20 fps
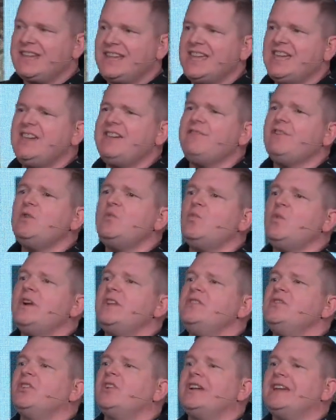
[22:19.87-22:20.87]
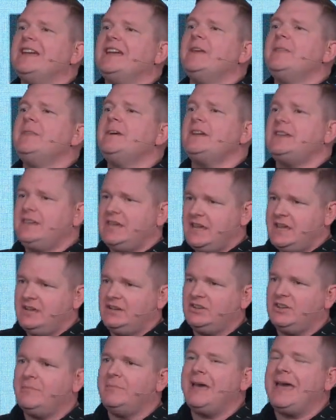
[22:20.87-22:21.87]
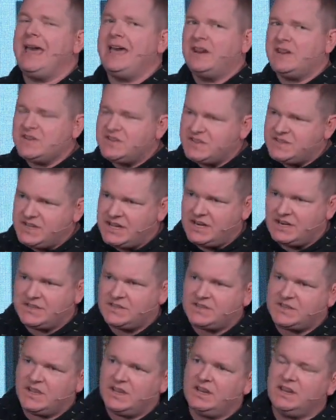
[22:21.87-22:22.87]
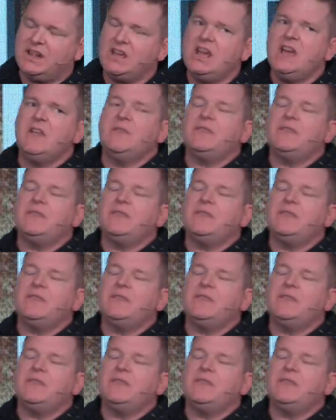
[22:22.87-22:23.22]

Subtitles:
even when you're in the kingdom and a citizen,